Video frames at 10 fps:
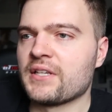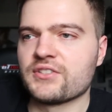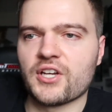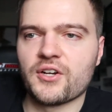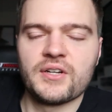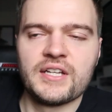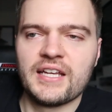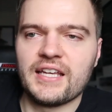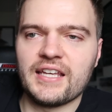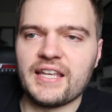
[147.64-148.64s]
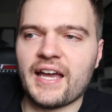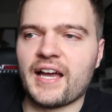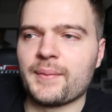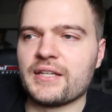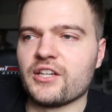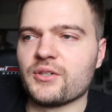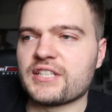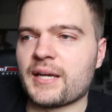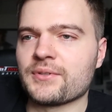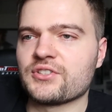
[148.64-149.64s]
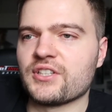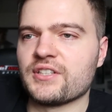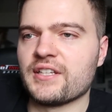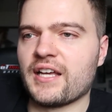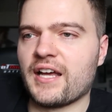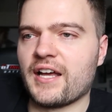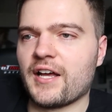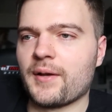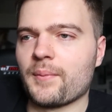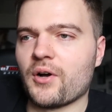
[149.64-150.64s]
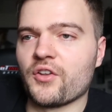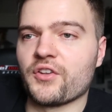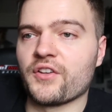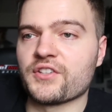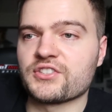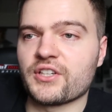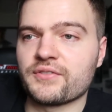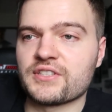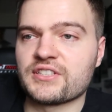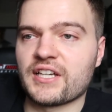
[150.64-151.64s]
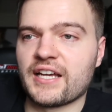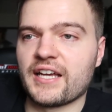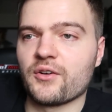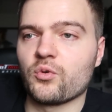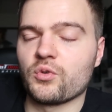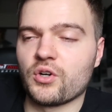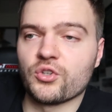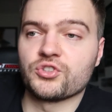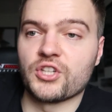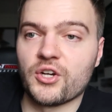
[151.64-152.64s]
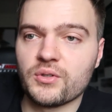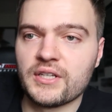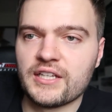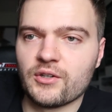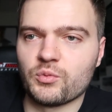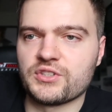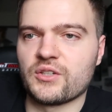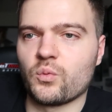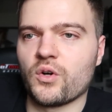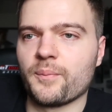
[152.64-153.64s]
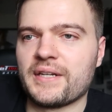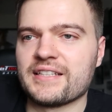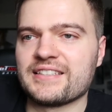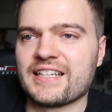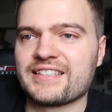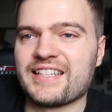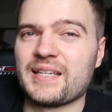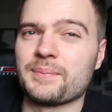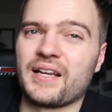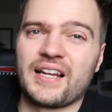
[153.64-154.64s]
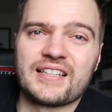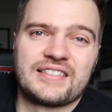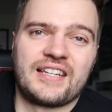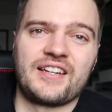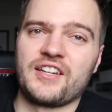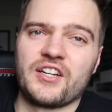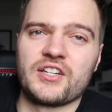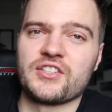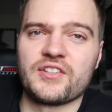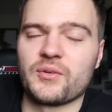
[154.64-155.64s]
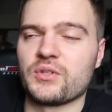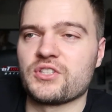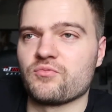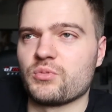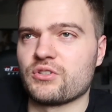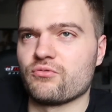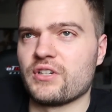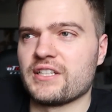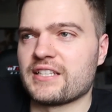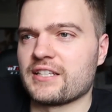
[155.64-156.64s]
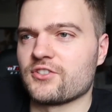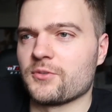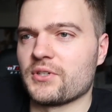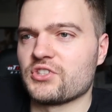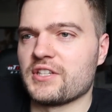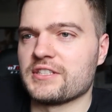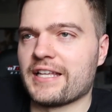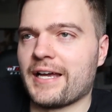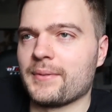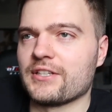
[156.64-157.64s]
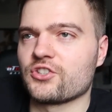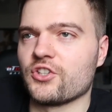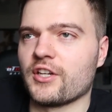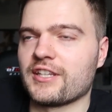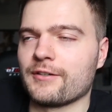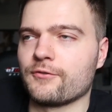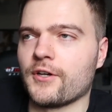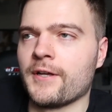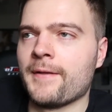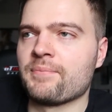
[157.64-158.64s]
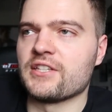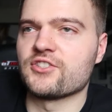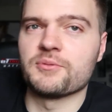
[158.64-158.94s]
So yeah, I mean Lewis Hamilton on the softest tyre also did a 1 minute 16, but like I said, I don't think we should really take too much into that. I mean, it's good, I think, in